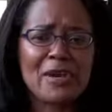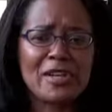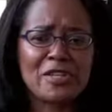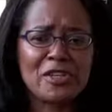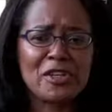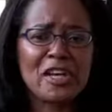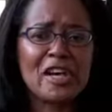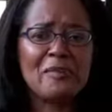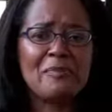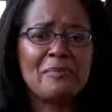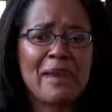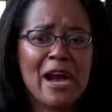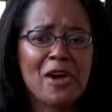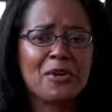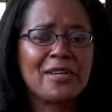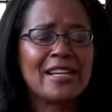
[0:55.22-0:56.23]
I took
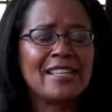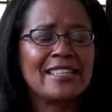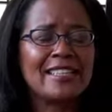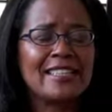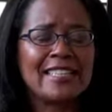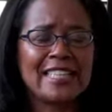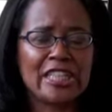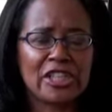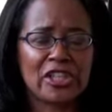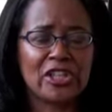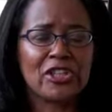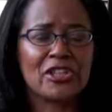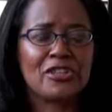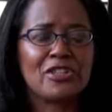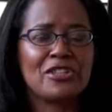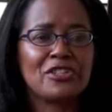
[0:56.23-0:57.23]
about a
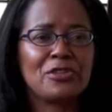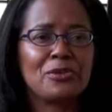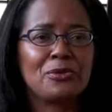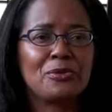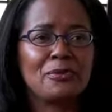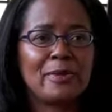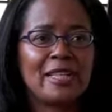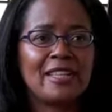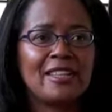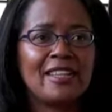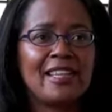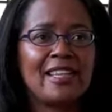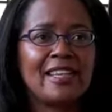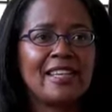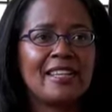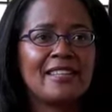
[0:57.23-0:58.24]
year to
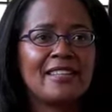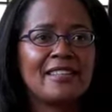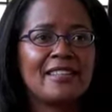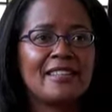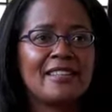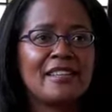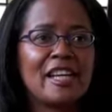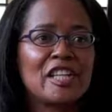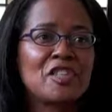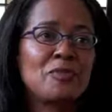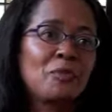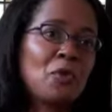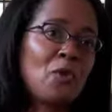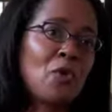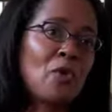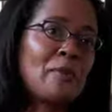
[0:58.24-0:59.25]
really
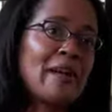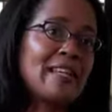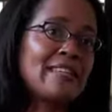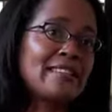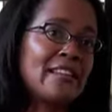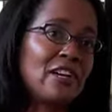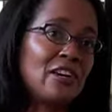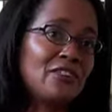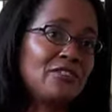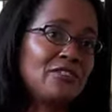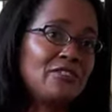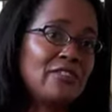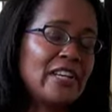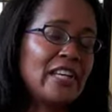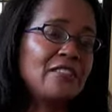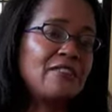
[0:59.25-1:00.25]
explore myself
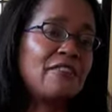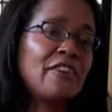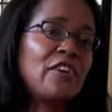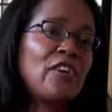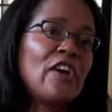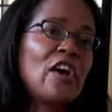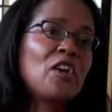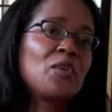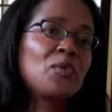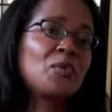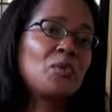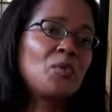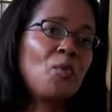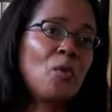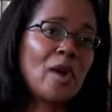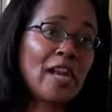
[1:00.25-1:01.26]
and figure out
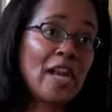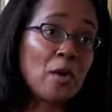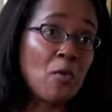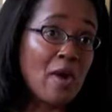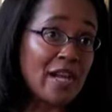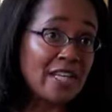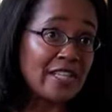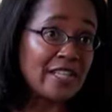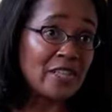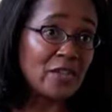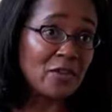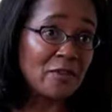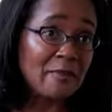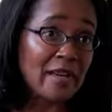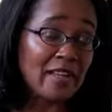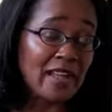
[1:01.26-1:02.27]
what I wanted to do
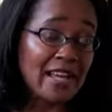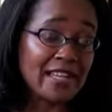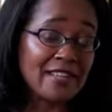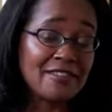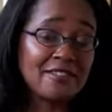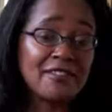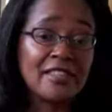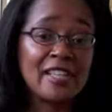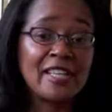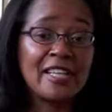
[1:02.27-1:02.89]
with my life.